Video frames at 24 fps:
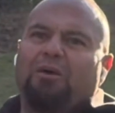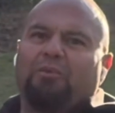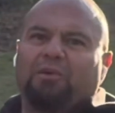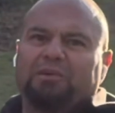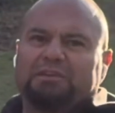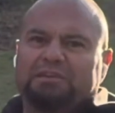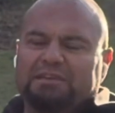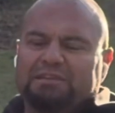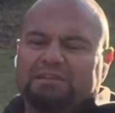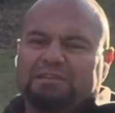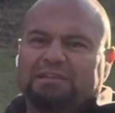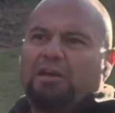
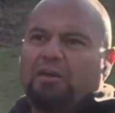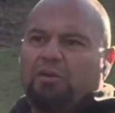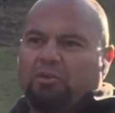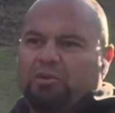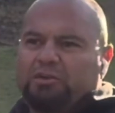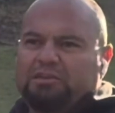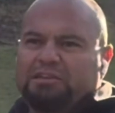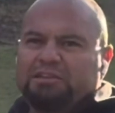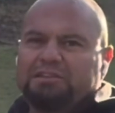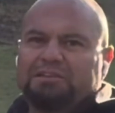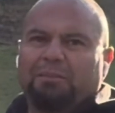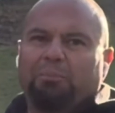which is
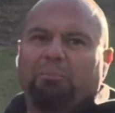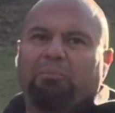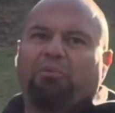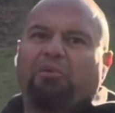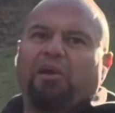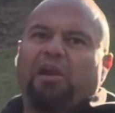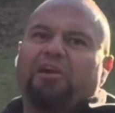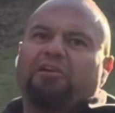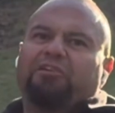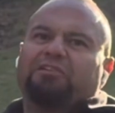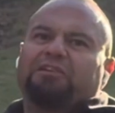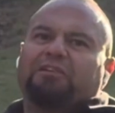the
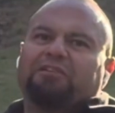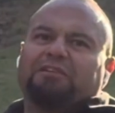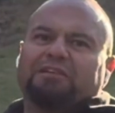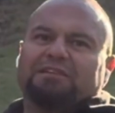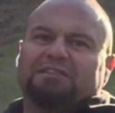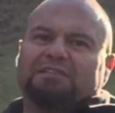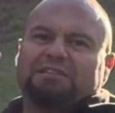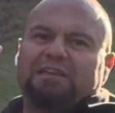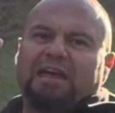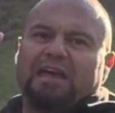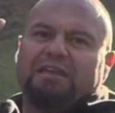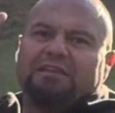prayers of the
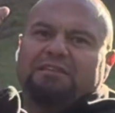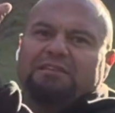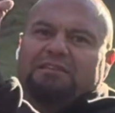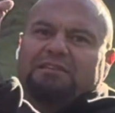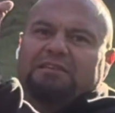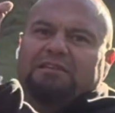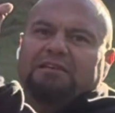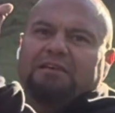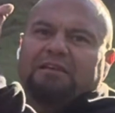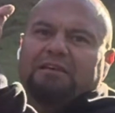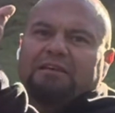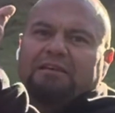
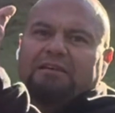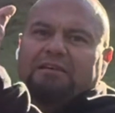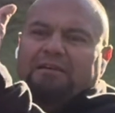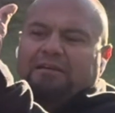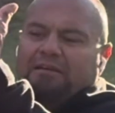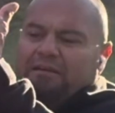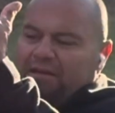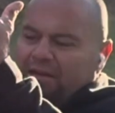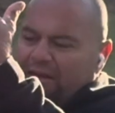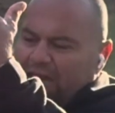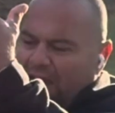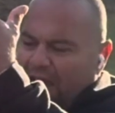saints.
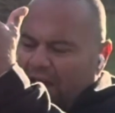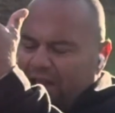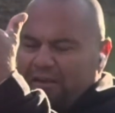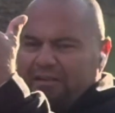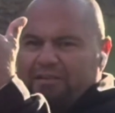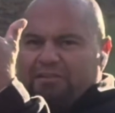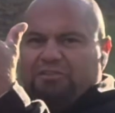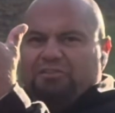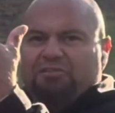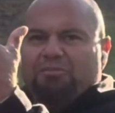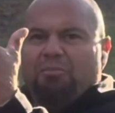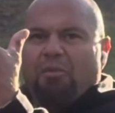Out
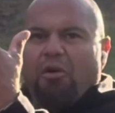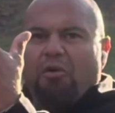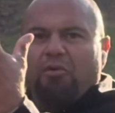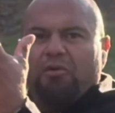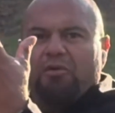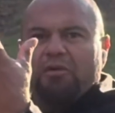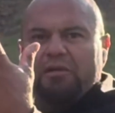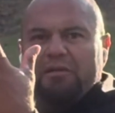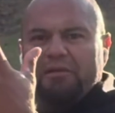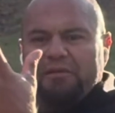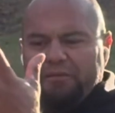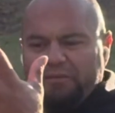of the
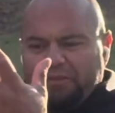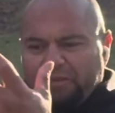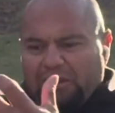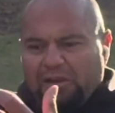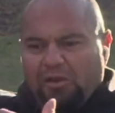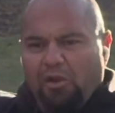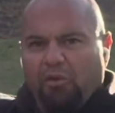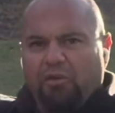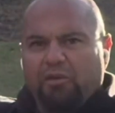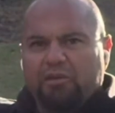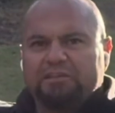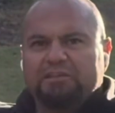smoke, the
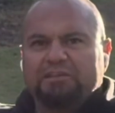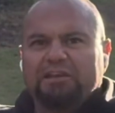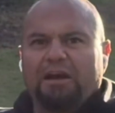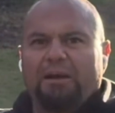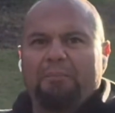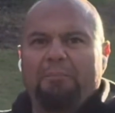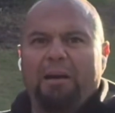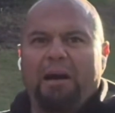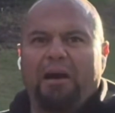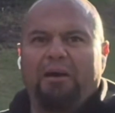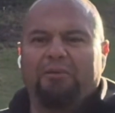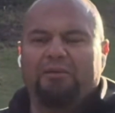locusts
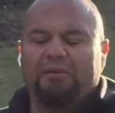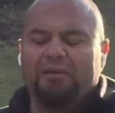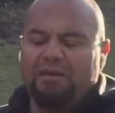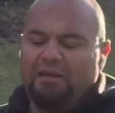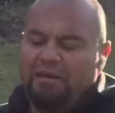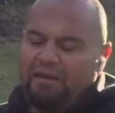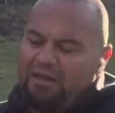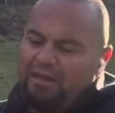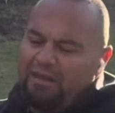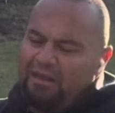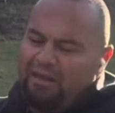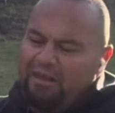come out,
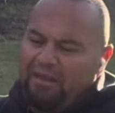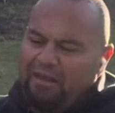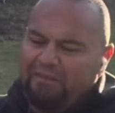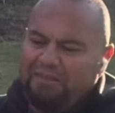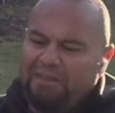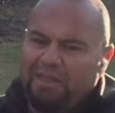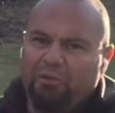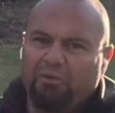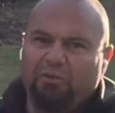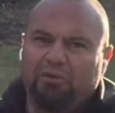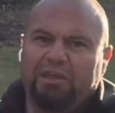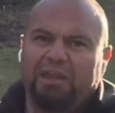and
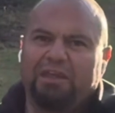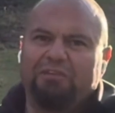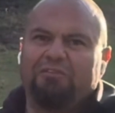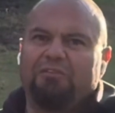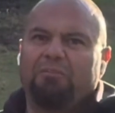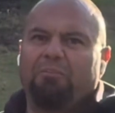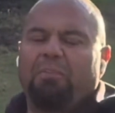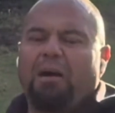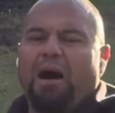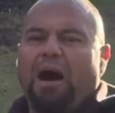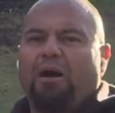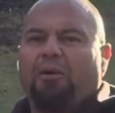they were
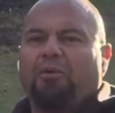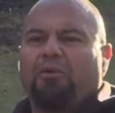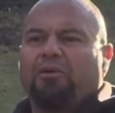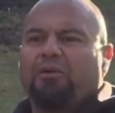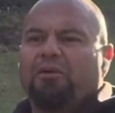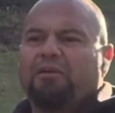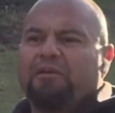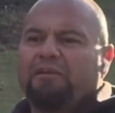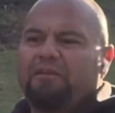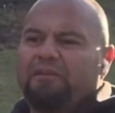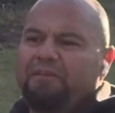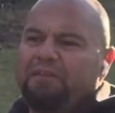given power.
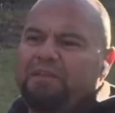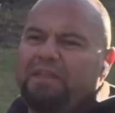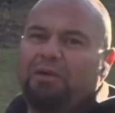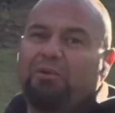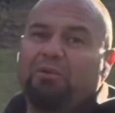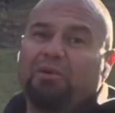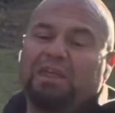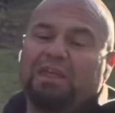They were